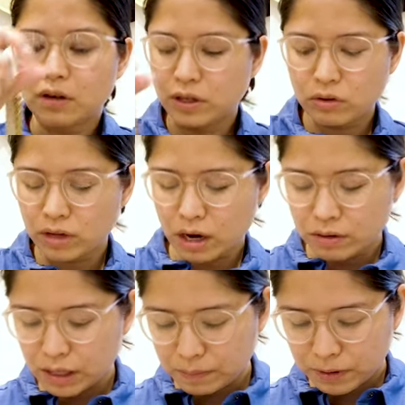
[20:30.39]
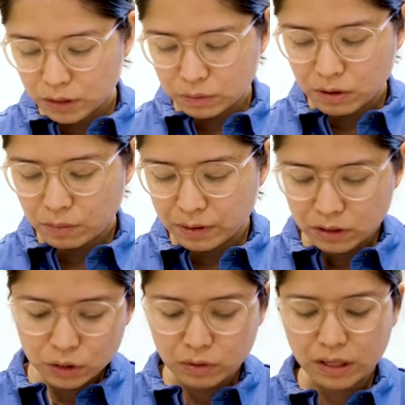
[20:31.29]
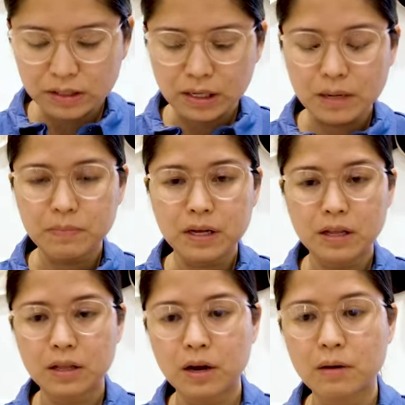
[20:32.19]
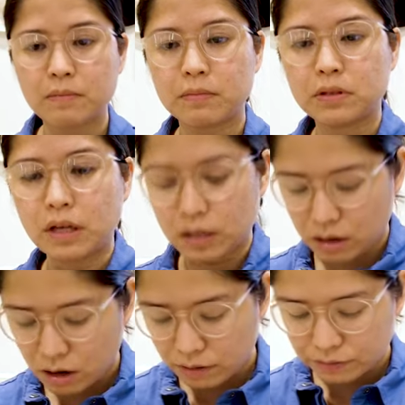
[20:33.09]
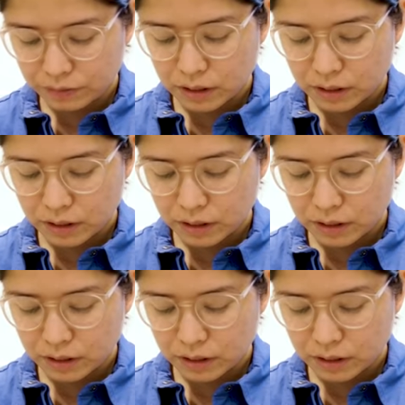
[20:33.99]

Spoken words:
I don't carry lippy as well, but this one has a lippy in there. Take that off.